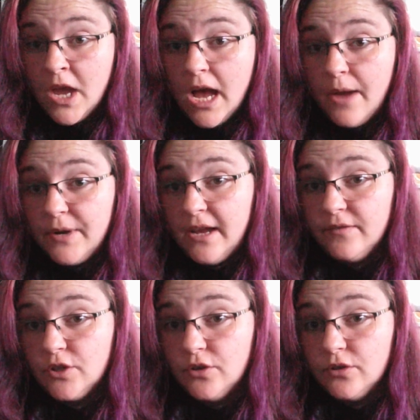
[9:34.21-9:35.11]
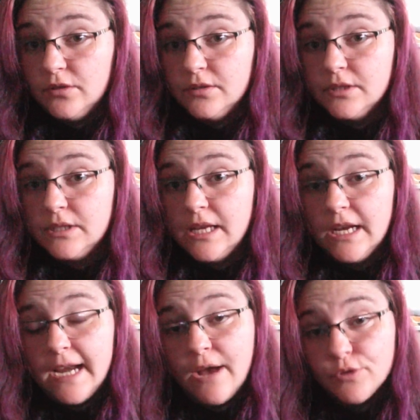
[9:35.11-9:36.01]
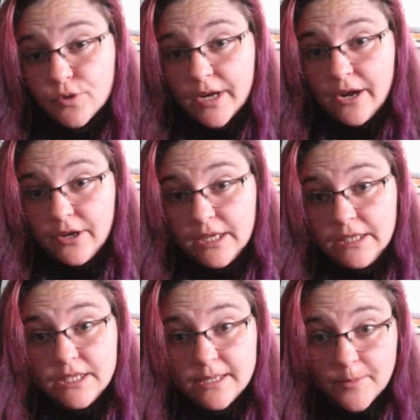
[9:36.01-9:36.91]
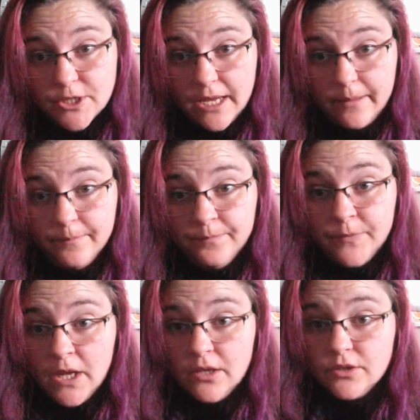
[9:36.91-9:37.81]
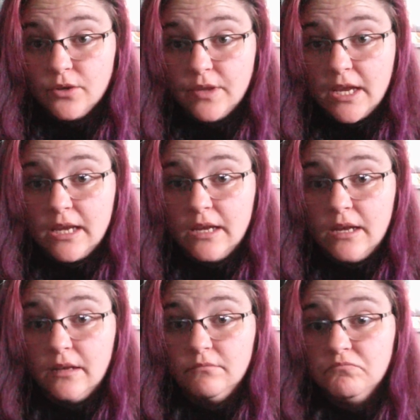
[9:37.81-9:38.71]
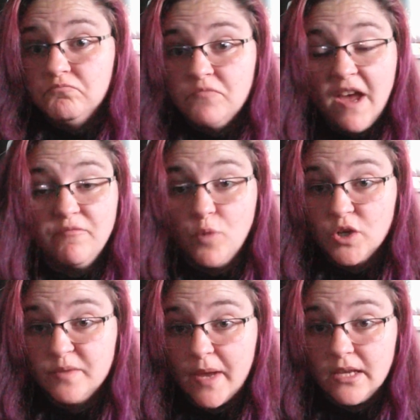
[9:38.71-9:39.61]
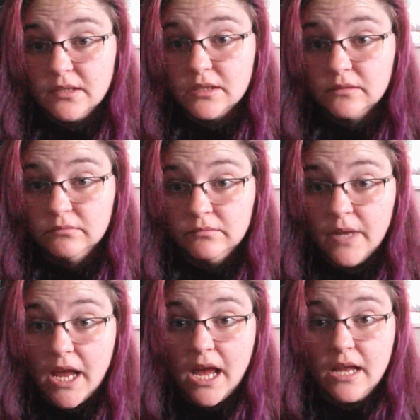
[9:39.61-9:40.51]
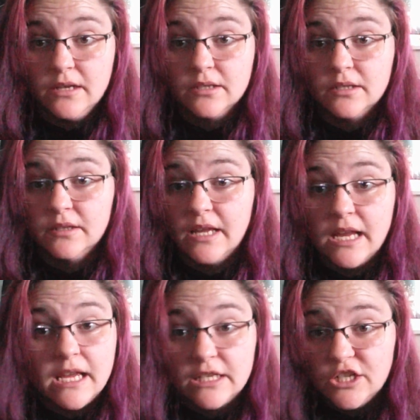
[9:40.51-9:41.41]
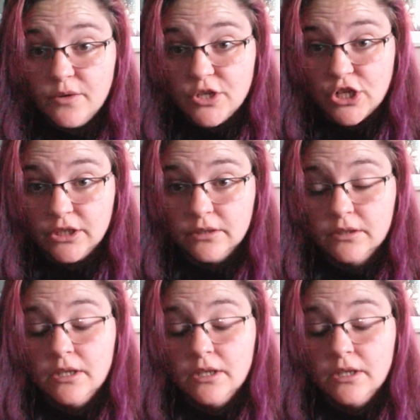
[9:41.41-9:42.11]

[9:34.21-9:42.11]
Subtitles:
I want to have the girls in an outdoor area in the summertime so they can have more space and they can get to know each other.